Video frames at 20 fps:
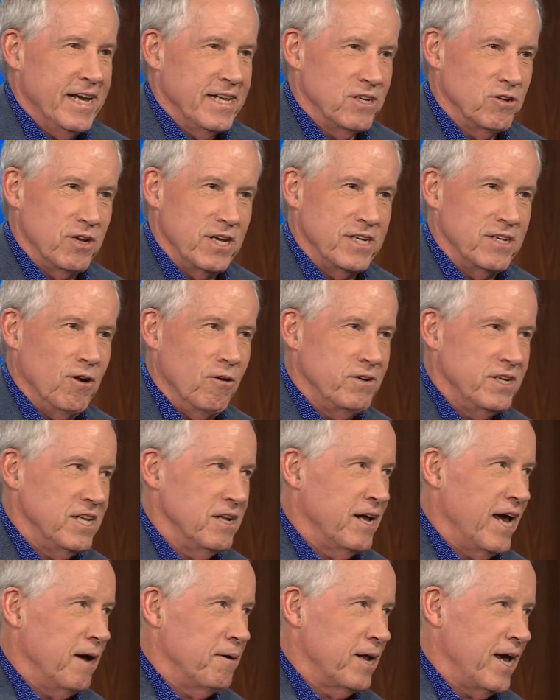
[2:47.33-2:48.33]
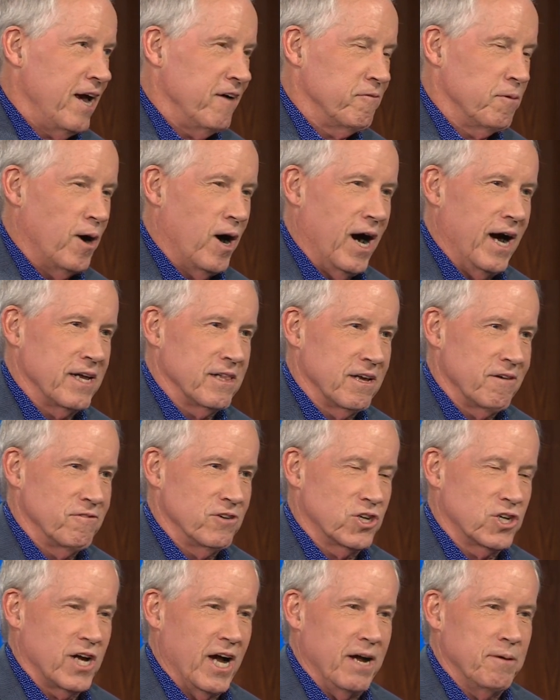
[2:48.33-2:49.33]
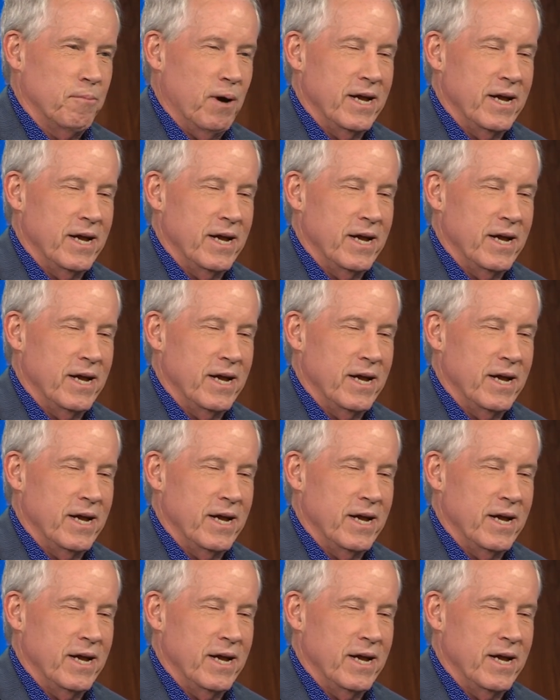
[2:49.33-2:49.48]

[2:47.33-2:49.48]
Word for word: you, you don't need to ha have him a high leverage guy.